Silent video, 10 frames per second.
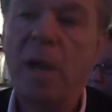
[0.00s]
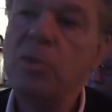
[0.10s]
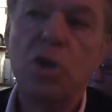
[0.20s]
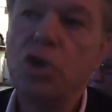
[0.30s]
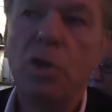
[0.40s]

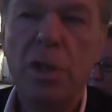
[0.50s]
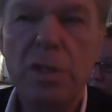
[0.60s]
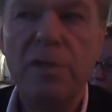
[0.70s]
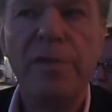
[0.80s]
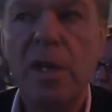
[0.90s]
I'm not sure
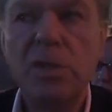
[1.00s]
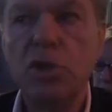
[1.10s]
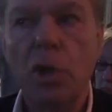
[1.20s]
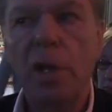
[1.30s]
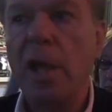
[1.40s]
these
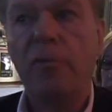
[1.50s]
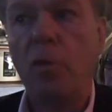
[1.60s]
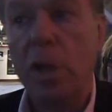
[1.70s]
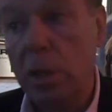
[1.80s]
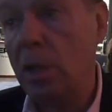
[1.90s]
devices are going to
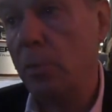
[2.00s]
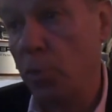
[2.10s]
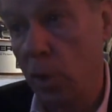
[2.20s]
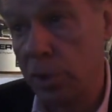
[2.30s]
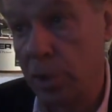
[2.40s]
have great
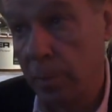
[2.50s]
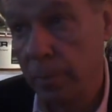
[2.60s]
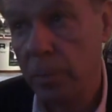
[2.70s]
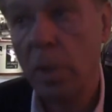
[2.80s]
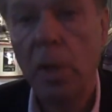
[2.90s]
keyboards.
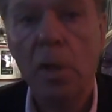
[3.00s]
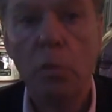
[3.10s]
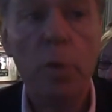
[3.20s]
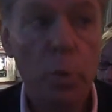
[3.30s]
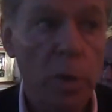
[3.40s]

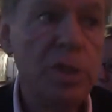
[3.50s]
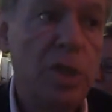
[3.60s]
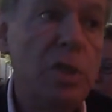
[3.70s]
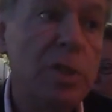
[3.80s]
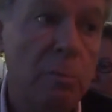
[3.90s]
We will
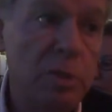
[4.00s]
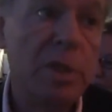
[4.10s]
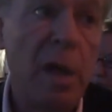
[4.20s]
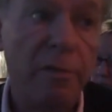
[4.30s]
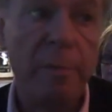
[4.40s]
see some
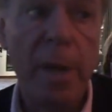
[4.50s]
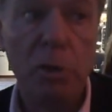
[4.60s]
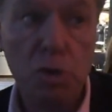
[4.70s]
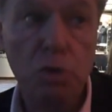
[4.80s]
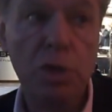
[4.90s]
stuff
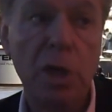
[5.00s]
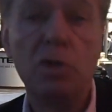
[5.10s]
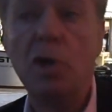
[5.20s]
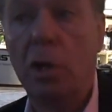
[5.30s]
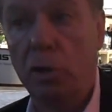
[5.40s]
about new
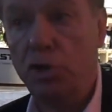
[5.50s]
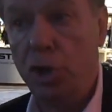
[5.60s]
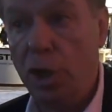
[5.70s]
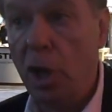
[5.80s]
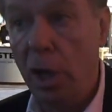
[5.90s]

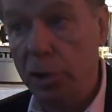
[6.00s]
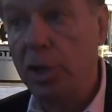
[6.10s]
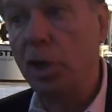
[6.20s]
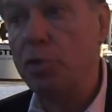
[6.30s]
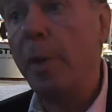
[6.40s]
technology on
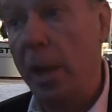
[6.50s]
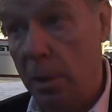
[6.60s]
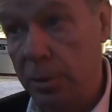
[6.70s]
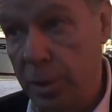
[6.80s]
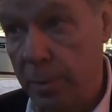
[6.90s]
touch
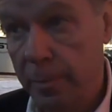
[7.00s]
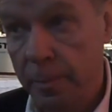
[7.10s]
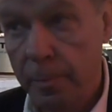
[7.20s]
panels.